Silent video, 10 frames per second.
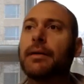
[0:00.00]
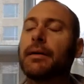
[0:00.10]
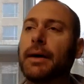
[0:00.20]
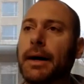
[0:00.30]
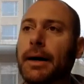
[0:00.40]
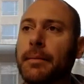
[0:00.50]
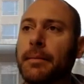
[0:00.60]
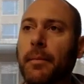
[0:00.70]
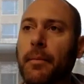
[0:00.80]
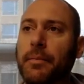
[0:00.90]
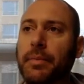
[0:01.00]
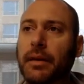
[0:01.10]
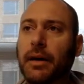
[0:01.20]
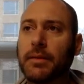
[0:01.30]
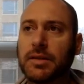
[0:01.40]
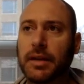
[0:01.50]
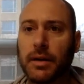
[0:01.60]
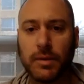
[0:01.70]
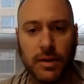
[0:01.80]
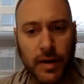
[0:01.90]
I'm just
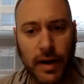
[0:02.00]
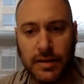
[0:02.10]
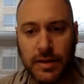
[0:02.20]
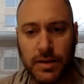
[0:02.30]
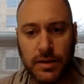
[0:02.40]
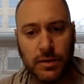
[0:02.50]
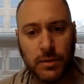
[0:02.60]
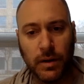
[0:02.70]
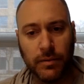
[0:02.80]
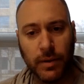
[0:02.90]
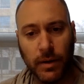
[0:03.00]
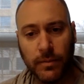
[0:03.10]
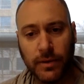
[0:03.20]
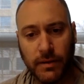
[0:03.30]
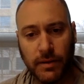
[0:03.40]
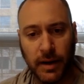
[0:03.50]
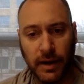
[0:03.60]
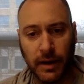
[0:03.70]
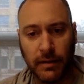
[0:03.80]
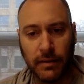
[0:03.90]
thinking with the transition to work from home for
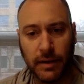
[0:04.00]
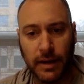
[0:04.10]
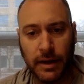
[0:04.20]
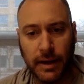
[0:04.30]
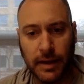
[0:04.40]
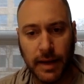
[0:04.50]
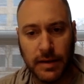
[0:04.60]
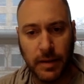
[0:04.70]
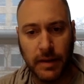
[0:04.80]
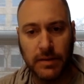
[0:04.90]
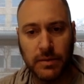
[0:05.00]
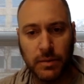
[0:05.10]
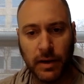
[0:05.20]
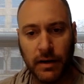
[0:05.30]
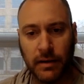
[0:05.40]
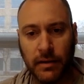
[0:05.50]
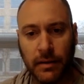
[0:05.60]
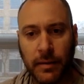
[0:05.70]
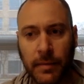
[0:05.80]
everybody in that space where,